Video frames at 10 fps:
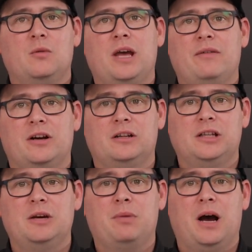we have a
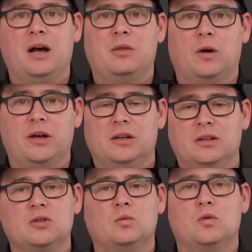clear pathway
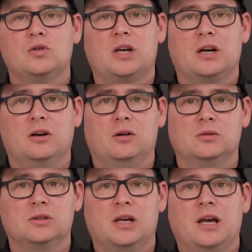towards our
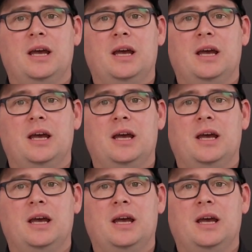goals